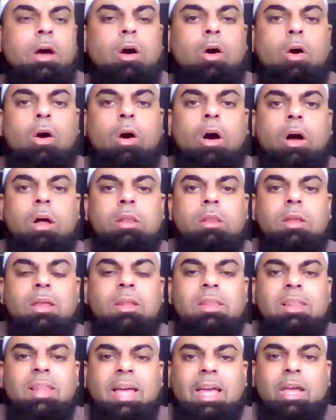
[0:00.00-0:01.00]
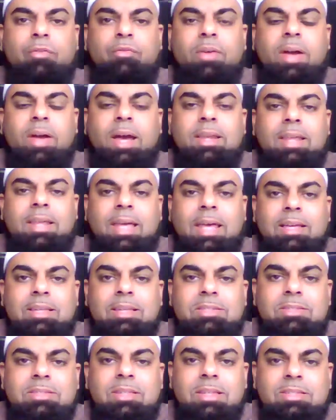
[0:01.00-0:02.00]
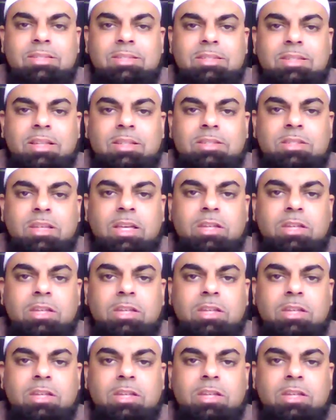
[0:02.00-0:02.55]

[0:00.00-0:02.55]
all life and existence